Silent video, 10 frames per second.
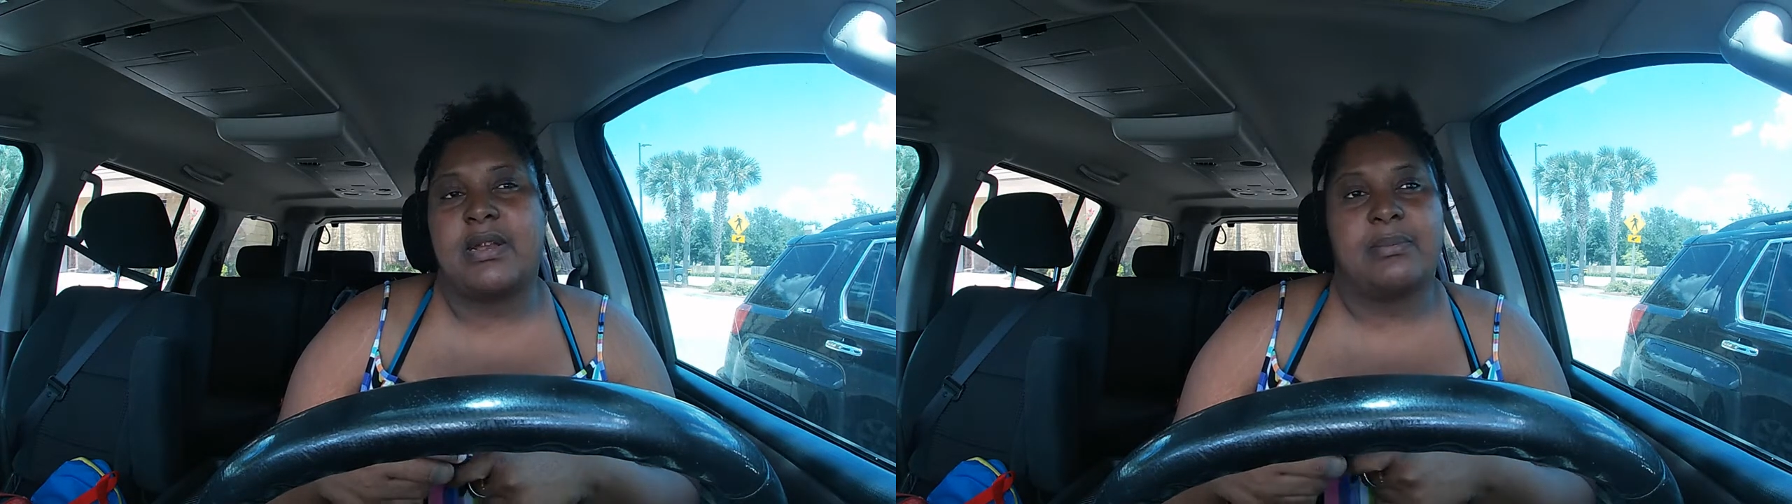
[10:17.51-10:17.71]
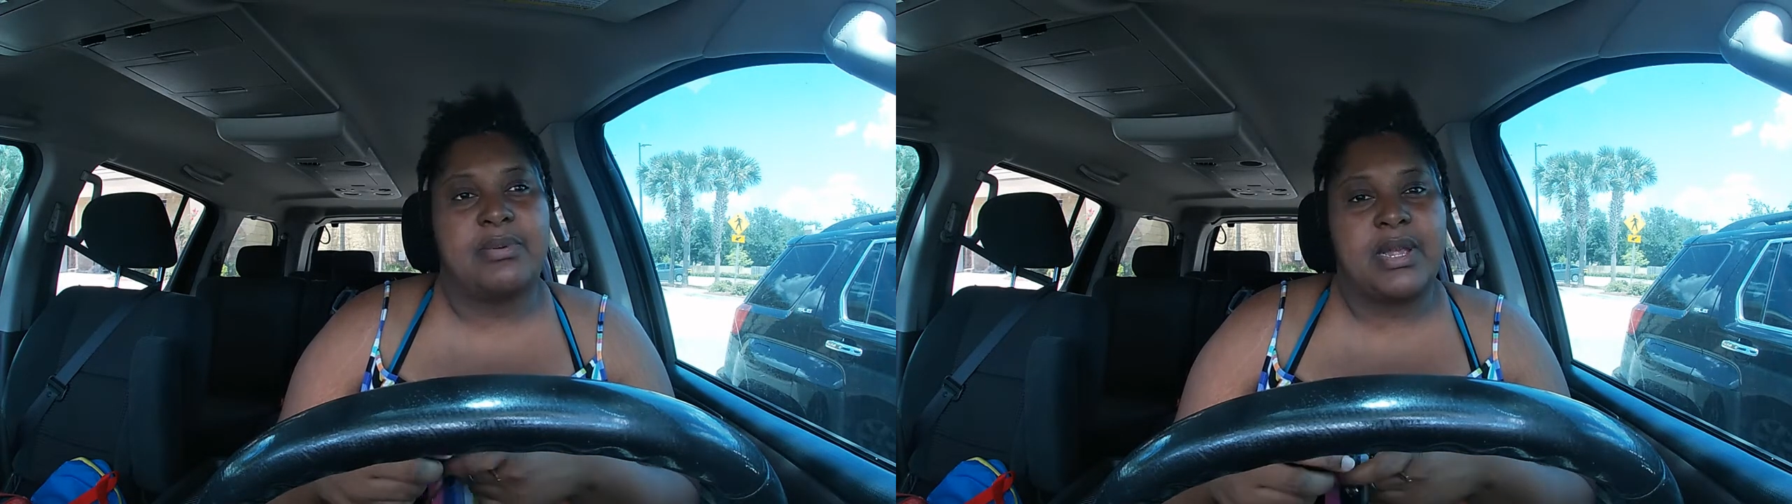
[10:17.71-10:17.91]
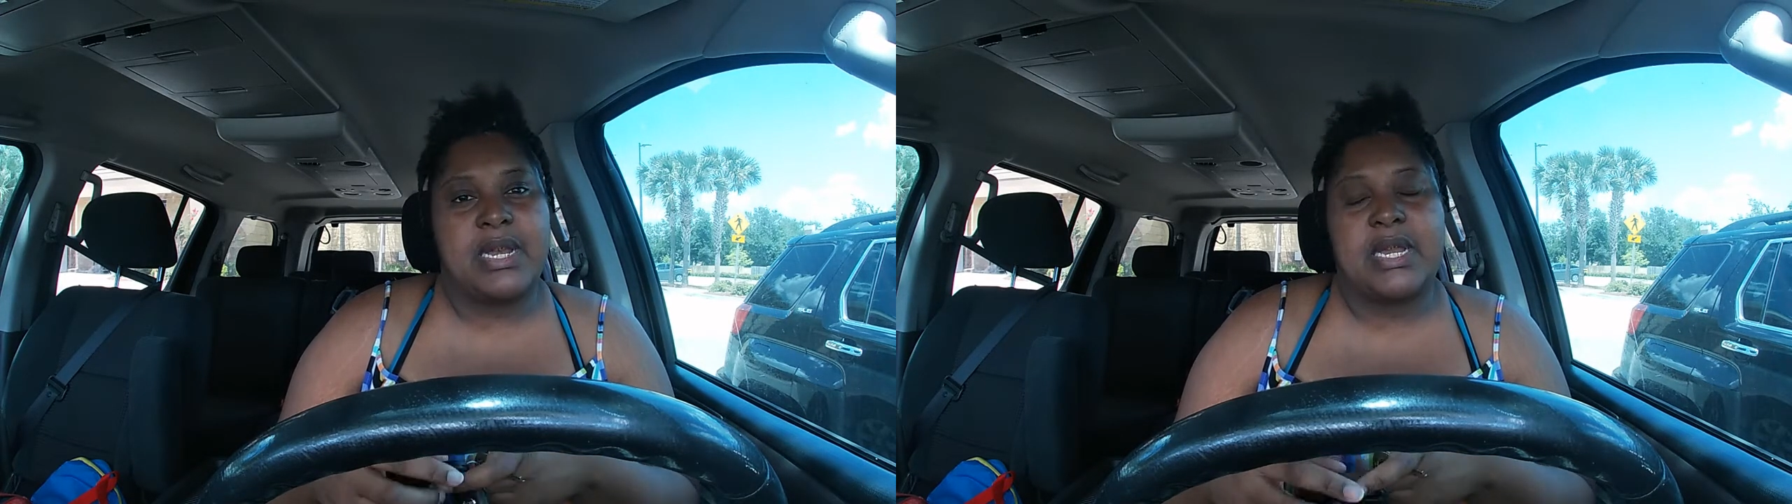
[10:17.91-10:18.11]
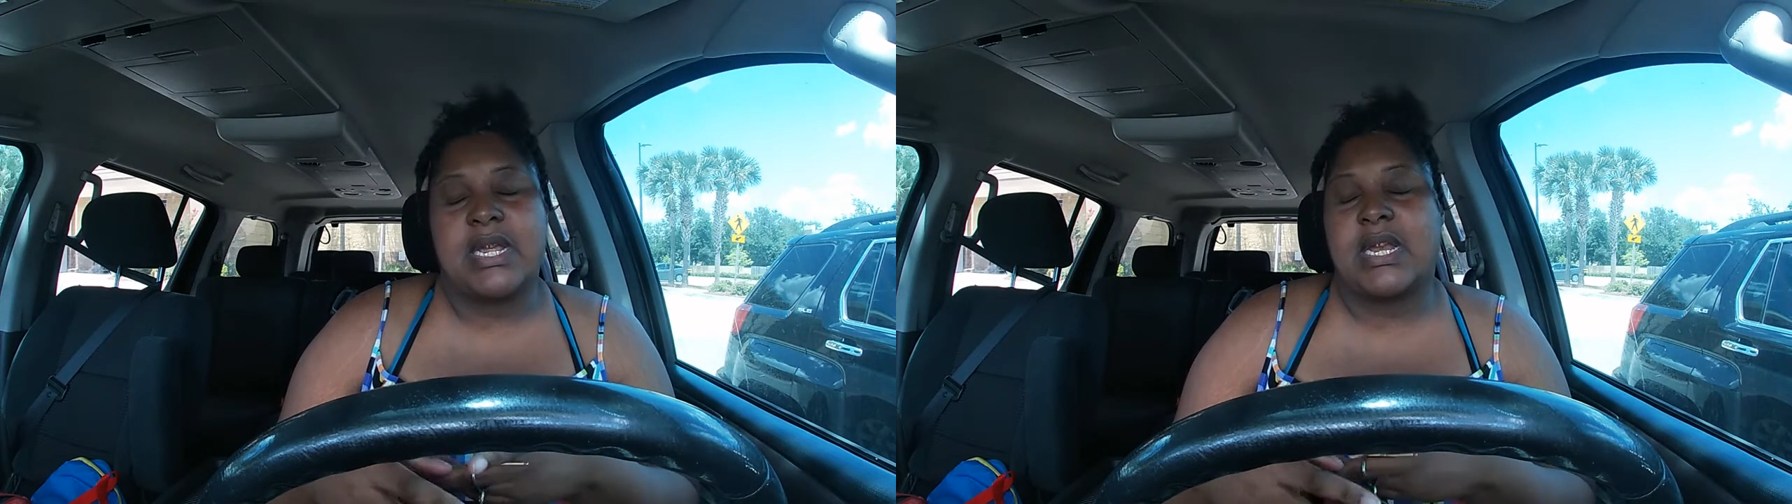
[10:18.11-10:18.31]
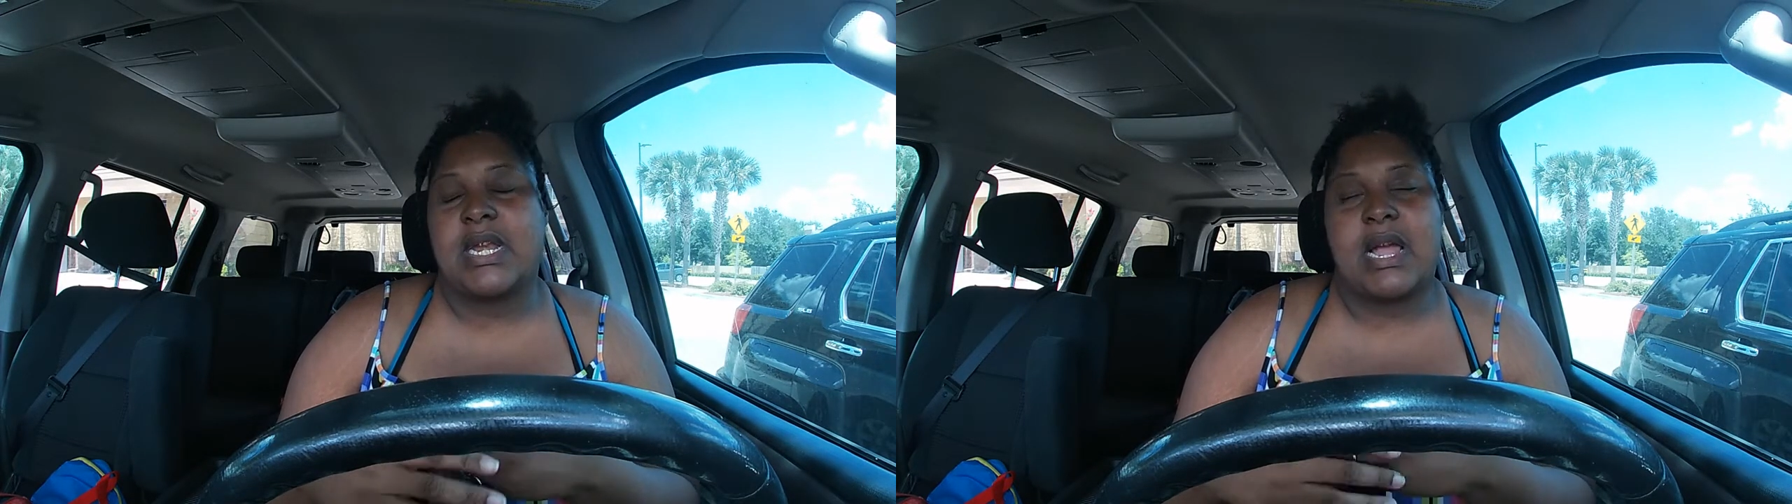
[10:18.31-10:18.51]
and I'm
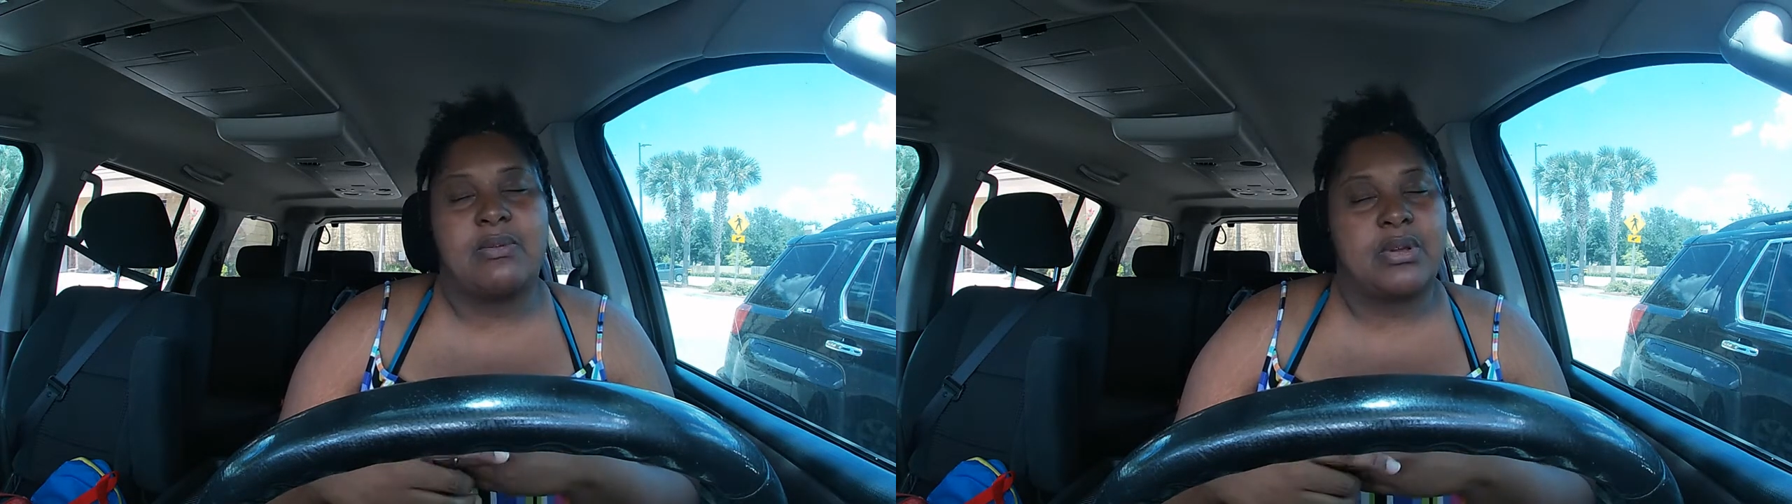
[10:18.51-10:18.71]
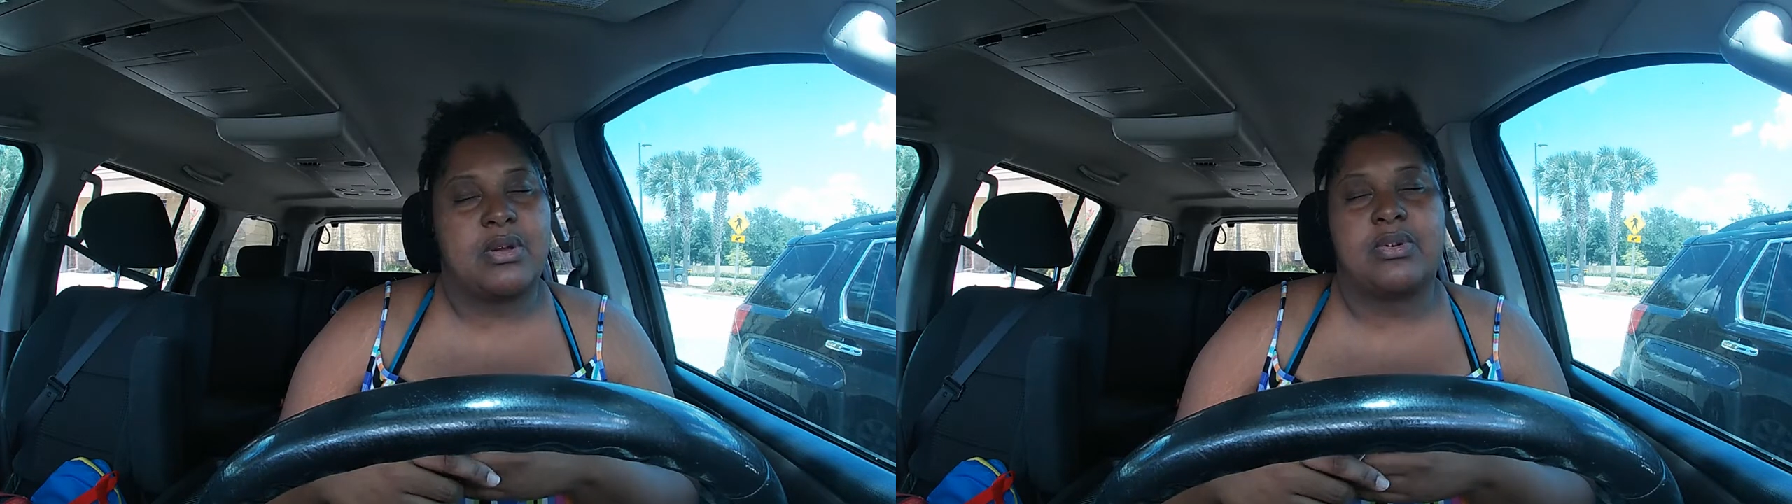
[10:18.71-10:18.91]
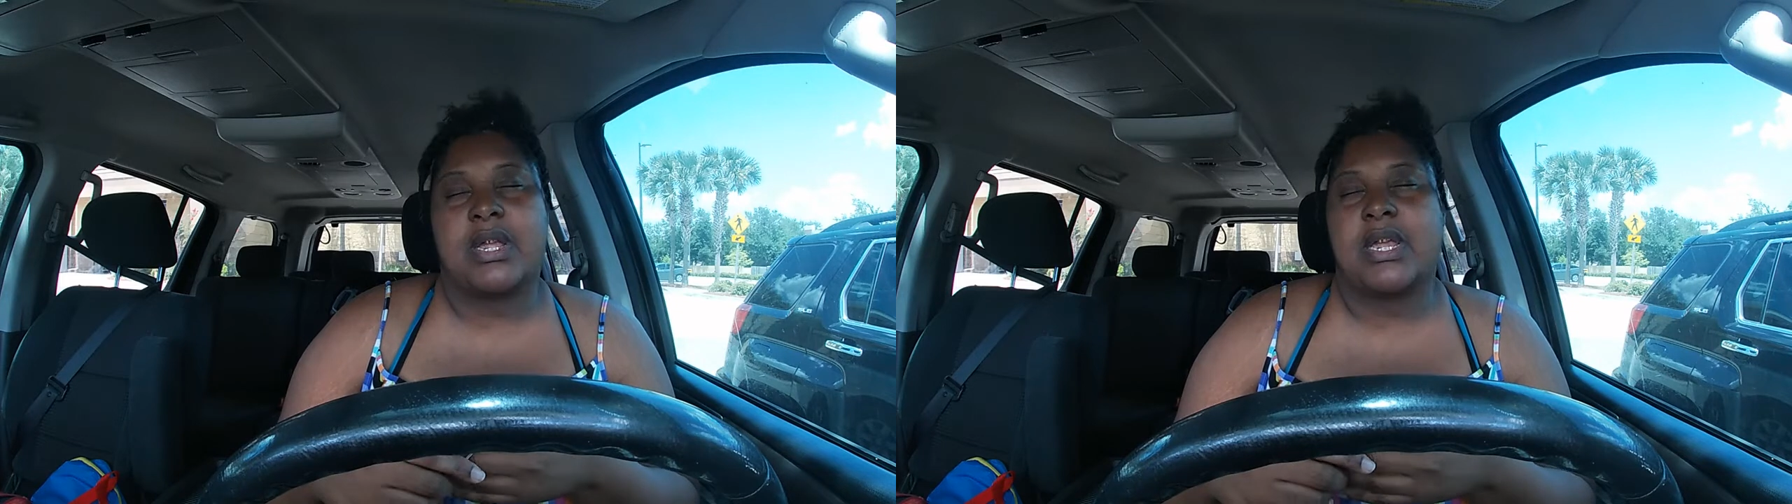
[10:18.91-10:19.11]
pregnant and I will go the